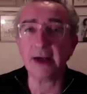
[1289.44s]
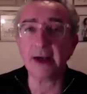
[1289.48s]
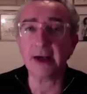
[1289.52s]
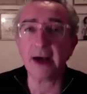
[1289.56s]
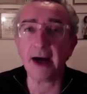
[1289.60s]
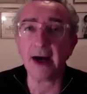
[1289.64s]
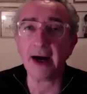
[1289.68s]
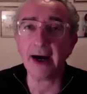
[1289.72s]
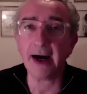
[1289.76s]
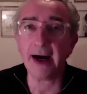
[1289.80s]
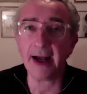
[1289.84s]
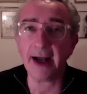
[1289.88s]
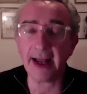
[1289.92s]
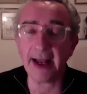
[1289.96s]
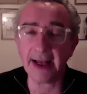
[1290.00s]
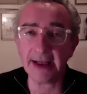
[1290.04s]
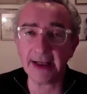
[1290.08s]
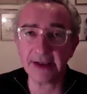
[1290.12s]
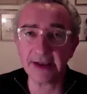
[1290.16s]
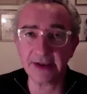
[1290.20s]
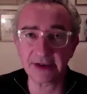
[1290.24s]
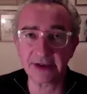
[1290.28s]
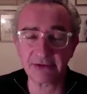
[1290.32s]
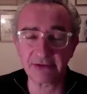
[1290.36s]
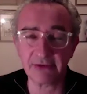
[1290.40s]
uh,
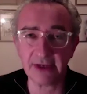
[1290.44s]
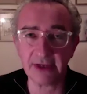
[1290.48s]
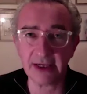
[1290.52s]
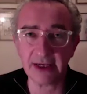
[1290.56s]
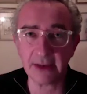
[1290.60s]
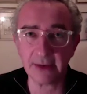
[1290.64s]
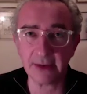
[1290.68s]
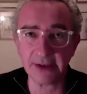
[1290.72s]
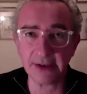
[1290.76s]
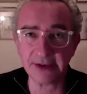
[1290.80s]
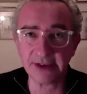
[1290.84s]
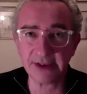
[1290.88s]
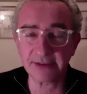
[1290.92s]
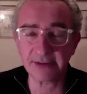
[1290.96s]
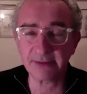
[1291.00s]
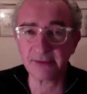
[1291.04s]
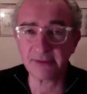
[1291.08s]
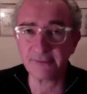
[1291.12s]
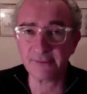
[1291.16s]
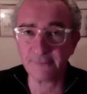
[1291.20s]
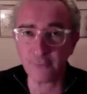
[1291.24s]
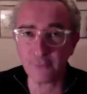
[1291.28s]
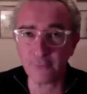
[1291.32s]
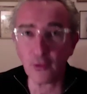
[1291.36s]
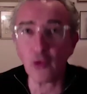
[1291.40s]
ends, really, which is
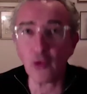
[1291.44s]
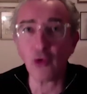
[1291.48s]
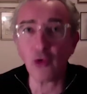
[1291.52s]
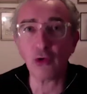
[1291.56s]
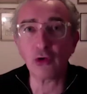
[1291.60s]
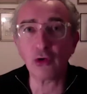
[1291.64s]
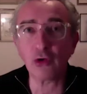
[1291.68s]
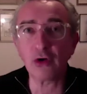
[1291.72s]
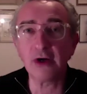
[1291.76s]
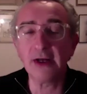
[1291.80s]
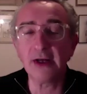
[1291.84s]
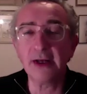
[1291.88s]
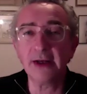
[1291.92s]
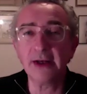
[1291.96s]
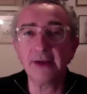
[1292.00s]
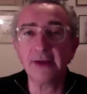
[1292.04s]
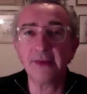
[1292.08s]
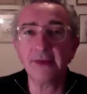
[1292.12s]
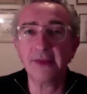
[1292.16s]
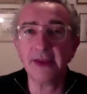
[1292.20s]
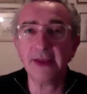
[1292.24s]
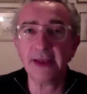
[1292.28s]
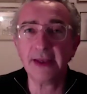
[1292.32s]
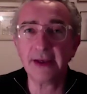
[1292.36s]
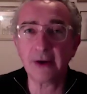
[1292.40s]
before
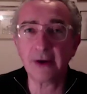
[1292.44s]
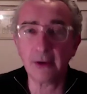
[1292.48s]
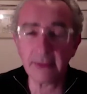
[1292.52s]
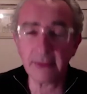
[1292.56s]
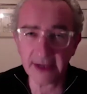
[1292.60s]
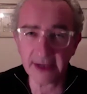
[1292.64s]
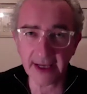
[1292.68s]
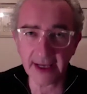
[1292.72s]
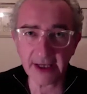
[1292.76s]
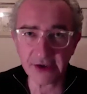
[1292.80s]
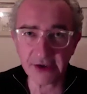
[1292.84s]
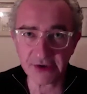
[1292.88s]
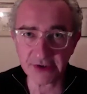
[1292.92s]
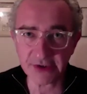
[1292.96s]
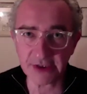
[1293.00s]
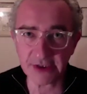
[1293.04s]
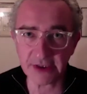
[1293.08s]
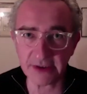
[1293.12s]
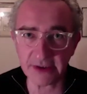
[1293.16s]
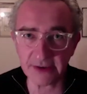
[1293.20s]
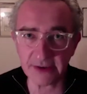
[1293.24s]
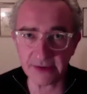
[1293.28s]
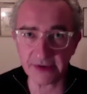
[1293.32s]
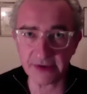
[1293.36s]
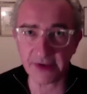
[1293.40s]
the
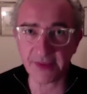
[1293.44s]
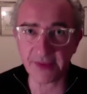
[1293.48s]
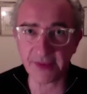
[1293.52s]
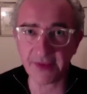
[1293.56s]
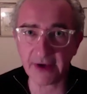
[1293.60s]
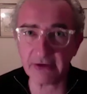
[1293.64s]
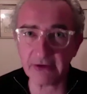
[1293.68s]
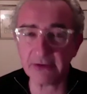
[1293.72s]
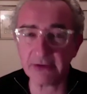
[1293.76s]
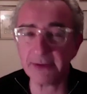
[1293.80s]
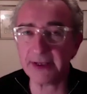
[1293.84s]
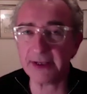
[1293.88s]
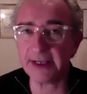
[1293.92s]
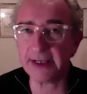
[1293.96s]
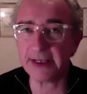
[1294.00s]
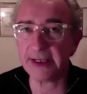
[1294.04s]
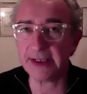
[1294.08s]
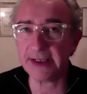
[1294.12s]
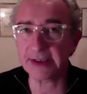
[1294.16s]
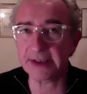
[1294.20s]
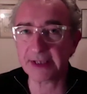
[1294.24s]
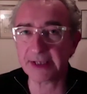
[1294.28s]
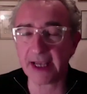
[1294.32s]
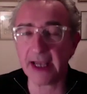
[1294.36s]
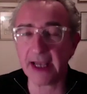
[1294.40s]
combination
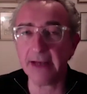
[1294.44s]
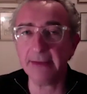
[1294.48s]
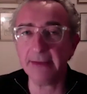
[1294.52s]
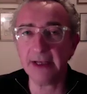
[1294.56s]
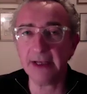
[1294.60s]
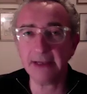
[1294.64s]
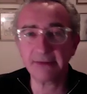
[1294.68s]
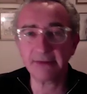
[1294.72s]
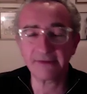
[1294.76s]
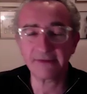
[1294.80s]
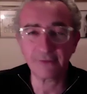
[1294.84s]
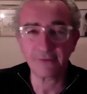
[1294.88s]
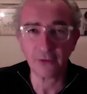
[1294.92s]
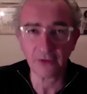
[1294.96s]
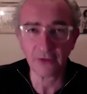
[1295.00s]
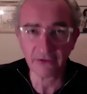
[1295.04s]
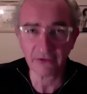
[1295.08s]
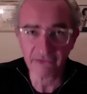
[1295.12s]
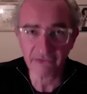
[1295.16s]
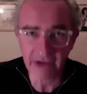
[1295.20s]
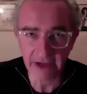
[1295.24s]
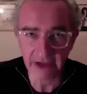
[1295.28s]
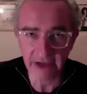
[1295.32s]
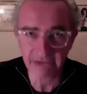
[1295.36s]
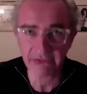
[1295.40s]
therapies came in, before the
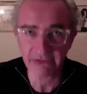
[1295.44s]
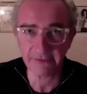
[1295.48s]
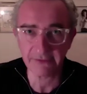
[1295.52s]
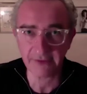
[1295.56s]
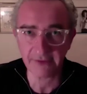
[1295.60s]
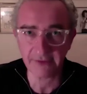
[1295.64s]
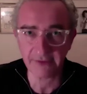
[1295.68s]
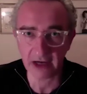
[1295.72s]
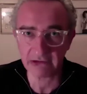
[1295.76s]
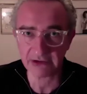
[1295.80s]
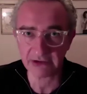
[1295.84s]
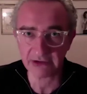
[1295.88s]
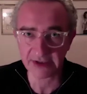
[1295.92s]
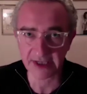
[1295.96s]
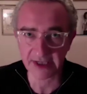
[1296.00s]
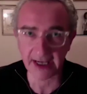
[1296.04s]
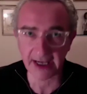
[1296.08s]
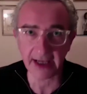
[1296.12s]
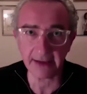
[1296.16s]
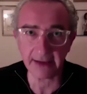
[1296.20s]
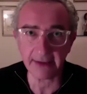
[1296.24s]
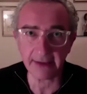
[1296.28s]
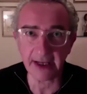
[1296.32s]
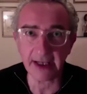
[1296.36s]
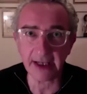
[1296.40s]
retrovirals
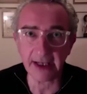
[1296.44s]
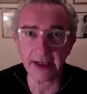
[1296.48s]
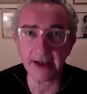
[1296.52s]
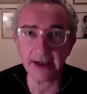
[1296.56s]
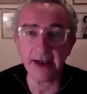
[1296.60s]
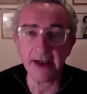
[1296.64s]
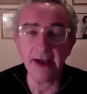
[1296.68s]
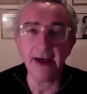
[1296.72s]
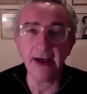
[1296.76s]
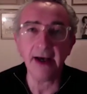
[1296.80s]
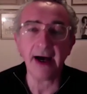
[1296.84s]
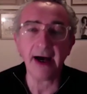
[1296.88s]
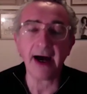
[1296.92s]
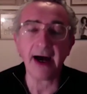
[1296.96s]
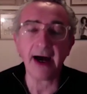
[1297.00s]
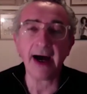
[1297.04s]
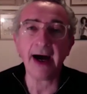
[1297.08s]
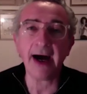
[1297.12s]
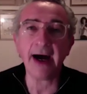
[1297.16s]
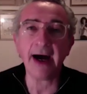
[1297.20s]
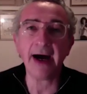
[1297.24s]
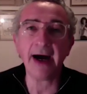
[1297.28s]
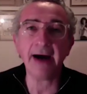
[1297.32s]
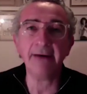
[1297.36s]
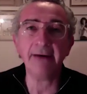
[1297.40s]
came in,
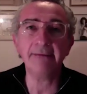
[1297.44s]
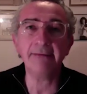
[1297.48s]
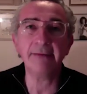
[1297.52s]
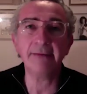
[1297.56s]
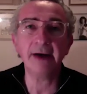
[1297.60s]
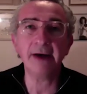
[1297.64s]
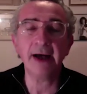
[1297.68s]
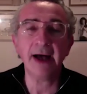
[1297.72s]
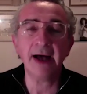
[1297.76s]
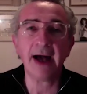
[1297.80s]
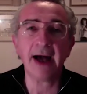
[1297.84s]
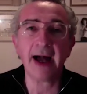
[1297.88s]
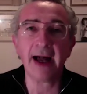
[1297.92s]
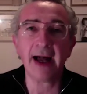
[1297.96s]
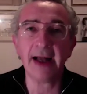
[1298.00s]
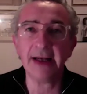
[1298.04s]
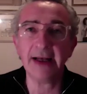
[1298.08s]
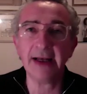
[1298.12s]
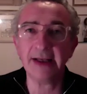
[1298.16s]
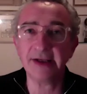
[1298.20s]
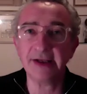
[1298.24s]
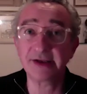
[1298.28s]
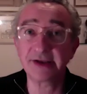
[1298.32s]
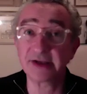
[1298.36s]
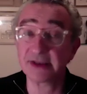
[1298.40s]
um, and
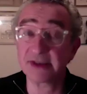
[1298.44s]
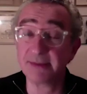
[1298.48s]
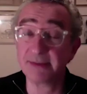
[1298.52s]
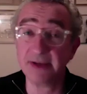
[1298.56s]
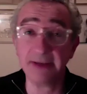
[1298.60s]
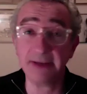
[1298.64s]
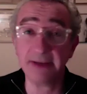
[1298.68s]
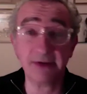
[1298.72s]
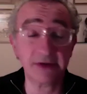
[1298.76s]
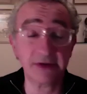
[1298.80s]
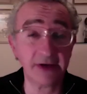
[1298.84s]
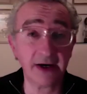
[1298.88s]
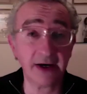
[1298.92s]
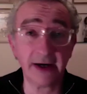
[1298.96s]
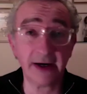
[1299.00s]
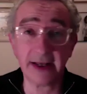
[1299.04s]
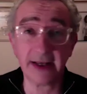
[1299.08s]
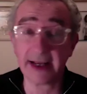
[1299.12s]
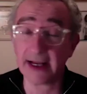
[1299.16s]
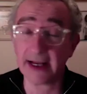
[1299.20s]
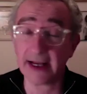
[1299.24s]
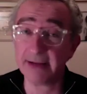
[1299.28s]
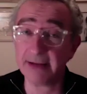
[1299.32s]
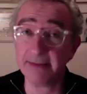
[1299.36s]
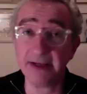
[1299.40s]
it's just people
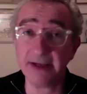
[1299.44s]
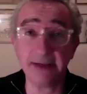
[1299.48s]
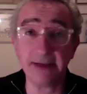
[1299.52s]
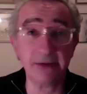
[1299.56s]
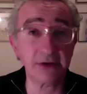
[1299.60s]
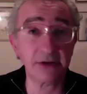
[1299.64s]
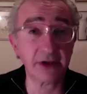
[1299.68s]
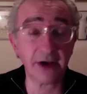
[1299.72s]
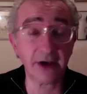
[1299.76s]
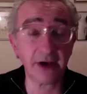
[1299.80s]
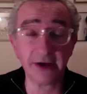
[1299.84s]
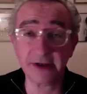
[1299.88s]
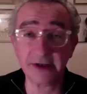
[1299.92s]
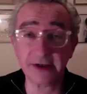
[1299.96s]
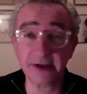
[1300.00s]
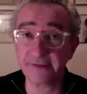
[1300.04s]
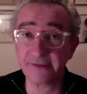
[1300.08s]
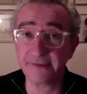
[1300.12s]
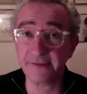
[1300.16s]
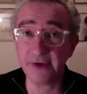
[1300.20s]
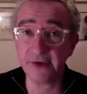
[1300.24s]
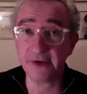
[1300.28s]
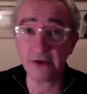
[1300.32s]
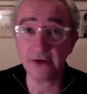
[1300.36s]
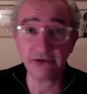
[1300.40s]
dying and people going to
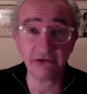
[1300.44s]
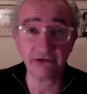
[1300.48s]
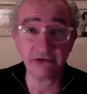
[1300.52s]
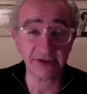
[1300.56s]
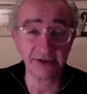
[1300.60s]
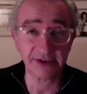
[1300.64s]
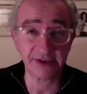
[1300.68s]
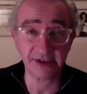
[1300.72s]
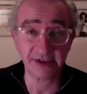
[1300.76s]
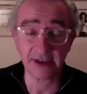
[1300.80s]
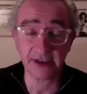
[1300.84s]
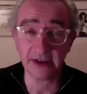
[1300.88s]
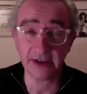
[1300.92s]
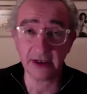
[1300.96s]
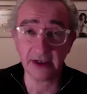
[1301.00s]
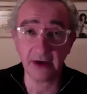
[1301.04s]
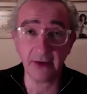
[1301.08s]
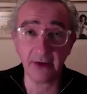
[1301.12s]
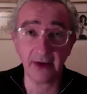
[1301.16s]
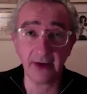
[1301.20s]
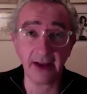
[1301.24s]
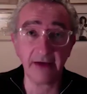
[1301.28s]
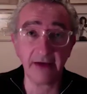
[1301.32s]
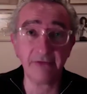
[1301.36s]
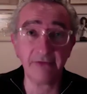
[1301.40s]
funerals, you know,
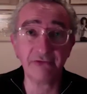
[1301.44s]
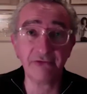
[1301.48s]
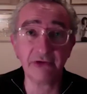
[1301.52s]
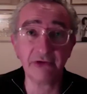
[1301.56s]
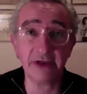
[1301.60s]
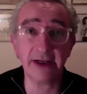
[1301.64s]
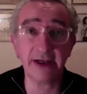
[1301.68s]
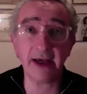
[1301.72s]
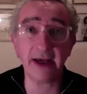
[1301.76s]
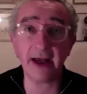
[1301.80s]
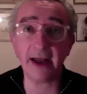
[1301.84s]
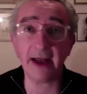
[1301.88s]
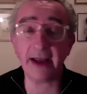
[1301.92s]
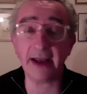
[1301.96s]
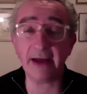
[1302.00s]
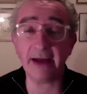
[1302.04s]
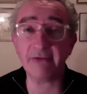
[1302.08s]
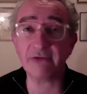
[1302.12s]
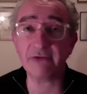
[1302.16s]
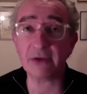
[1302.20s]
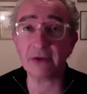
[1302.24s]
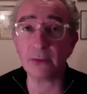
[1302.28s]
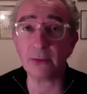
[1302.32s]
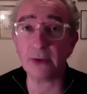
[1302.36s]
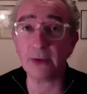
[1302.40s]
every day,
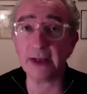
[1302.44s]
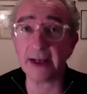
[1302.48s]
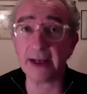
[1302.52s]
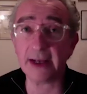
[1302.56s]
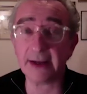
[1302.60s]
every week.